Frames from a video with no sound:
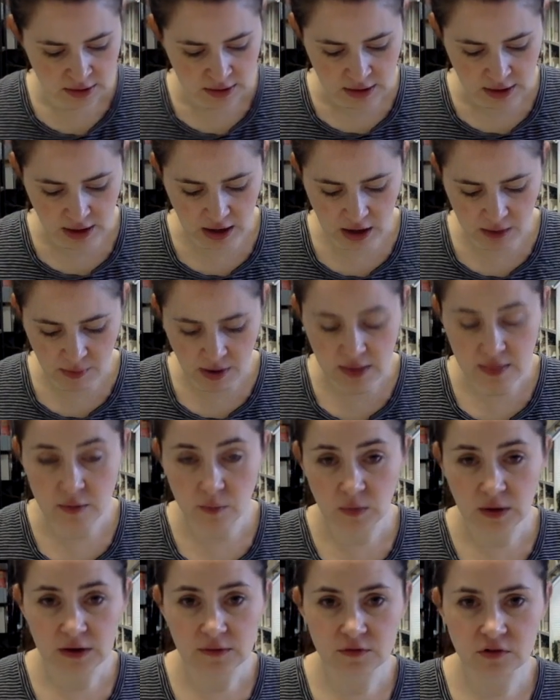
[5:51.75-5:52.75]
And then
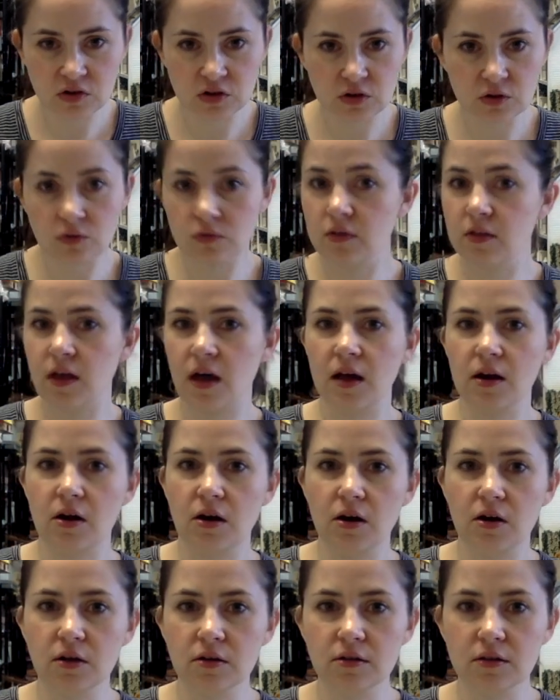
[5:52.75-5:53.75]
we have two that
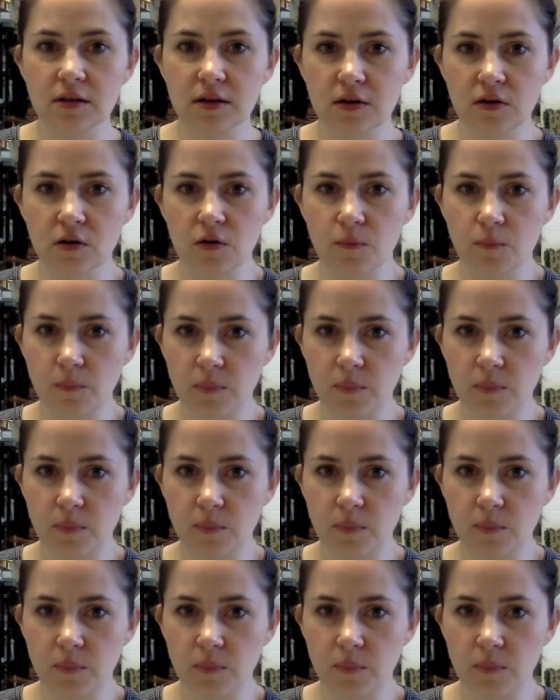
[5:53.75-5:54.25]
are a little